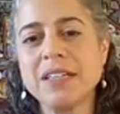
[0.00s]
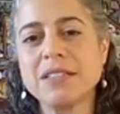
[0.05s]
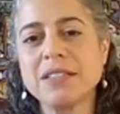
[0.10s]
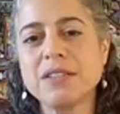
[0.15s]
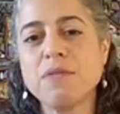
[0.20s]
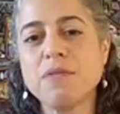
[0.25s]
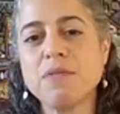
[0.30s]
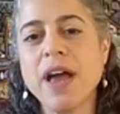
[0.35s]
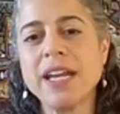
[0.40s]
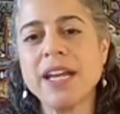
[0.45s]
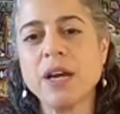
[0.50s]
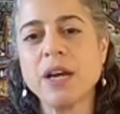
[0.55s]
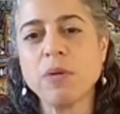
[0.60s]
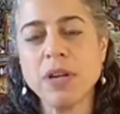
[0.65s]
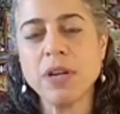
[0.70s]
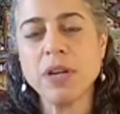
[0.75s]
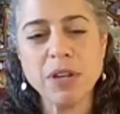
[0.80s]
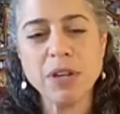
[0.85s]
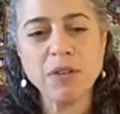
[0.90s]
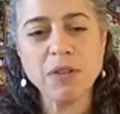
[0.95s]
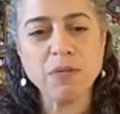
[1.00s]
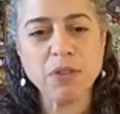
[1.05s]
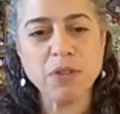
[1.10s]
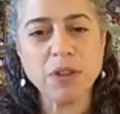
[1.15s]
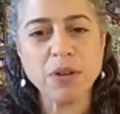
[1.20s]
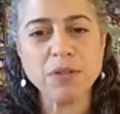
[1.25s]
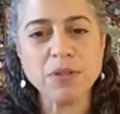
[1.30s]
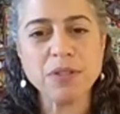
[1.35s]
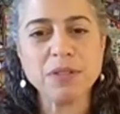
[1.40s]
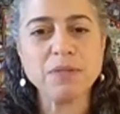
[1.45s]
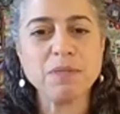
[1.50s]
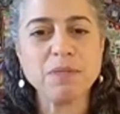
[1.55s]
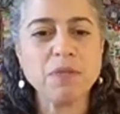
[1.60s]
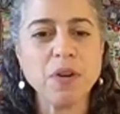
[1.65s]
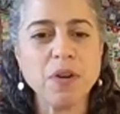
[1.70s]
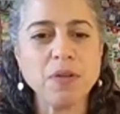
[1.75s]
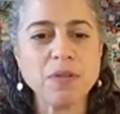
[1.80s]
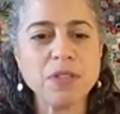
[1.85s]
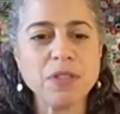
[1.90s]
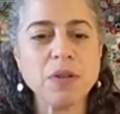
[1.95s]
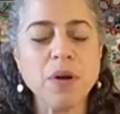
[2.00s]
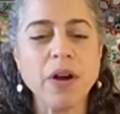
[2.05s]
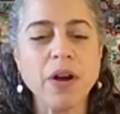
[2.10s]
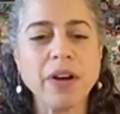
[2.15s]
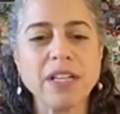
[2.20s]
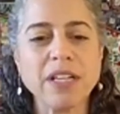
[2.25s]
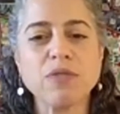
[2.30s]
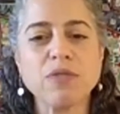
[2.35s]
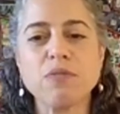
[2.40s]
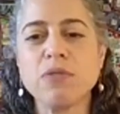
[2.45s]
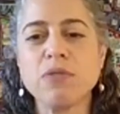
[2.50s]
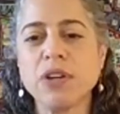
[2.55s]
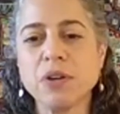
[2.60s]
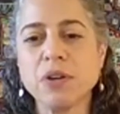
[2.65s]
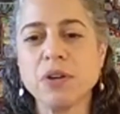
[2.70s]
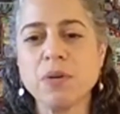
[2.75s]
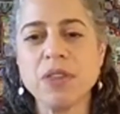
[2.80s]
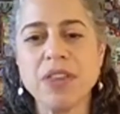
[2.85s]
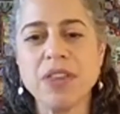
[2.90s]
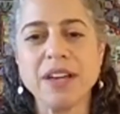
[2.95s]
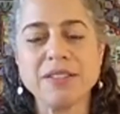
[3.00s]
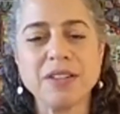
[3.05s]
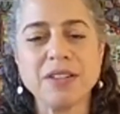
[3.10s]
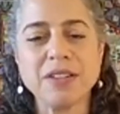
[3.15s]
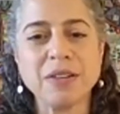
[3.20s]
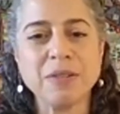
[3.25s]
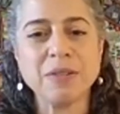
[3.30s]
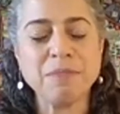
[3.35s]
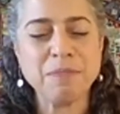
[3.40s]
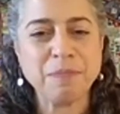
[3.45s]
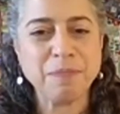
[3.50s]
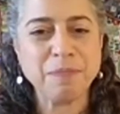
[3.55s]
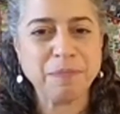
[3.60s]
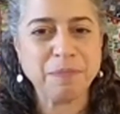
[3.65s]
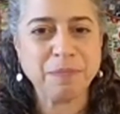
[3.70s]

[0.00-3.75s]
define equanimity for those folks who aren't as familiar with that term?